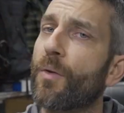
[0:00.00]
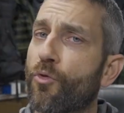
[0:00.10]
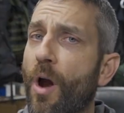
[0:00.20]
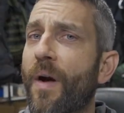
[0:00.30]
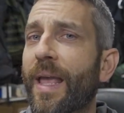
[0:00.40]

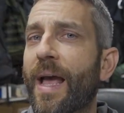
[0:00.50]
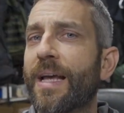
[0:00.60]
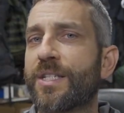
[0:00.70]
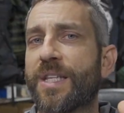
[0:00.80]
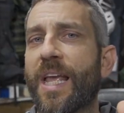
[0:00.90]
So all right,
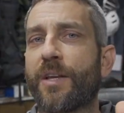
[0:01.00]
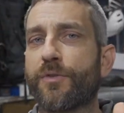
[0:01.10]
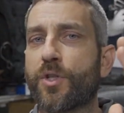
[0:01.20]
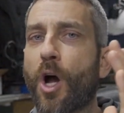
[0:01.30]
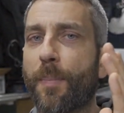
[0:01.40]
guys, thanks for
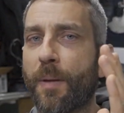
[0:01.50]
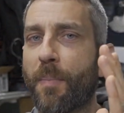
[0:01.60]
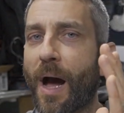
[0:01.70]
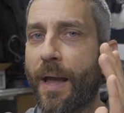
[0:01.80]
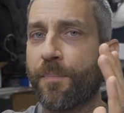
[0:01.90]
stopping
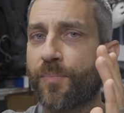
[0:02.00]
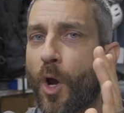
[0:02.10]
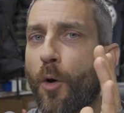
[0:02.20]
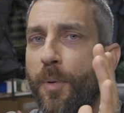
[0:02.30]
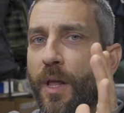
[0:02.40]
by. I
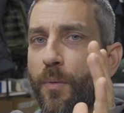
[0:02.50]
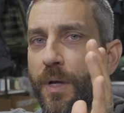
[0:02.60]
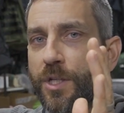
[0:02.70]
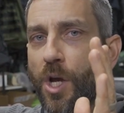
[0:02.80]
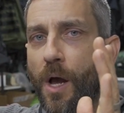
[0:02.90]
hope you like what
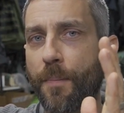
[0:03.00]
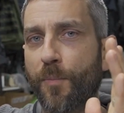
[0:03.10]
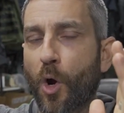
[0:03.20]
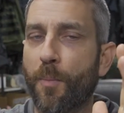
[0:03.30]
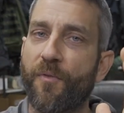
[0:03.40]
you saw.
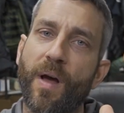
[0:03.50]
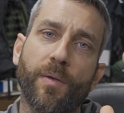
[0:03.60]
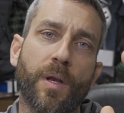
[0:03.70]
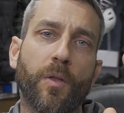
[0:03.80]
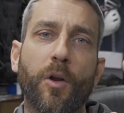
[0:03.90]
I hope you found
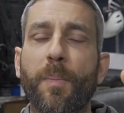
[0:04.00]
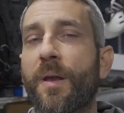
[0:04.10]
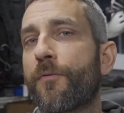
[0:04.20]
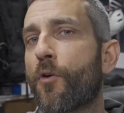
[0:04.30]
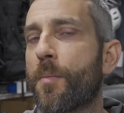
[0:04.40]
it a little bit
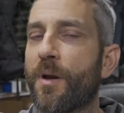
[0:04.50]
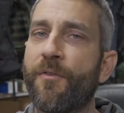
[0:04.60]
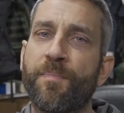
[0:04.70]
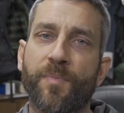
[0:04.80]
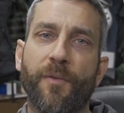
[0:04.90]
informative.
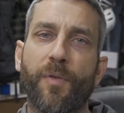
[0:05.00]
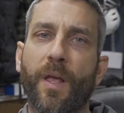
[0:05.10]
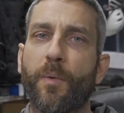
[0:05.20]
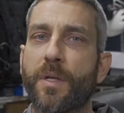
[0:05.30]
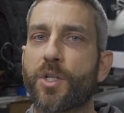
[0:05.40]
If you
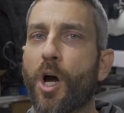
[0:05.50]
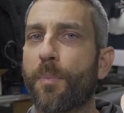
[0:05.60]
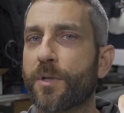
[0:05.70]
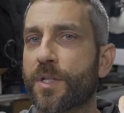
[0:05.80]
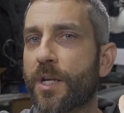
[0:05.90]
like what you saw,
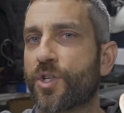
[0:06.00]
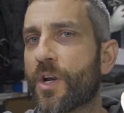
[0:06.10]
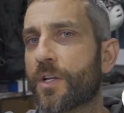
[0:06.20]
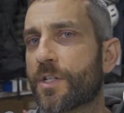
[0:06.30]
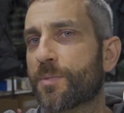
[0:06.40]
please like,
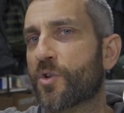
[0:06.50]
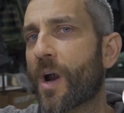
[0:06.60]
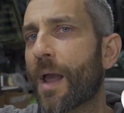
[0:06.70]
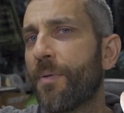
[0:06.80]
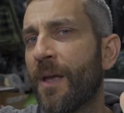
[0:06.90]
share, and
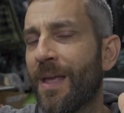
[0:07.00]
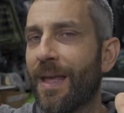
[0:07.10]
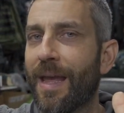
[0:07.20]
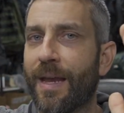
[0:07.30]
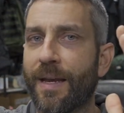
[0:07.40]
subscribe.
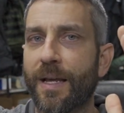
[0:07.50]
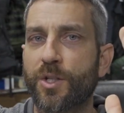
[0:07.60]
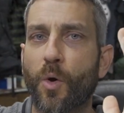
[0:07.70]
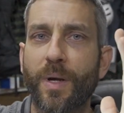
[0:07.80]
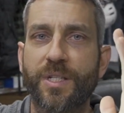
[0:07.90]
And as
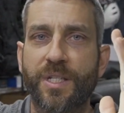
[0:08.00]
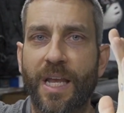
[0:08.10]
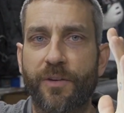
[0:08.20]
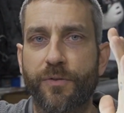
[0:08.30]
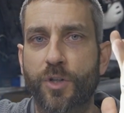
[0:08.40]
always,
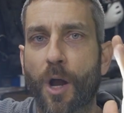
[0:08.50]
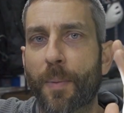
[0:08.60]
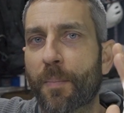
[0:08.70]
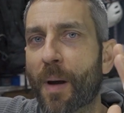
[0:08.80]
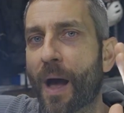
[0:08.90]
thanks for
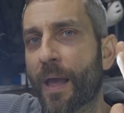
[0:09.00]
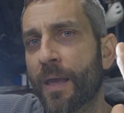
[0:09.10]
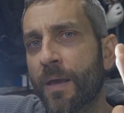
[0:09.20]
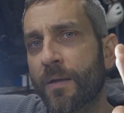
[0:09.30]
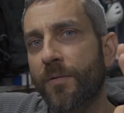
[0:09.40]
stopping by.
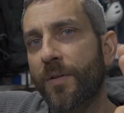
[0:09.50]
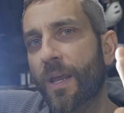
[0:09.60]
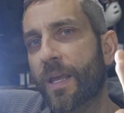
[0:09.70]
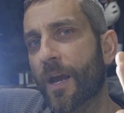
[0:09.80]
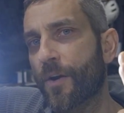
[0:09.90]

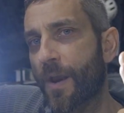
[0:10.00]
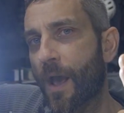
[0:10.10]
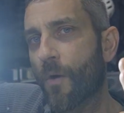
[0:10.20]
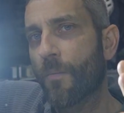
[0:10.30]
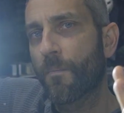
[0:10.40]
Take care now.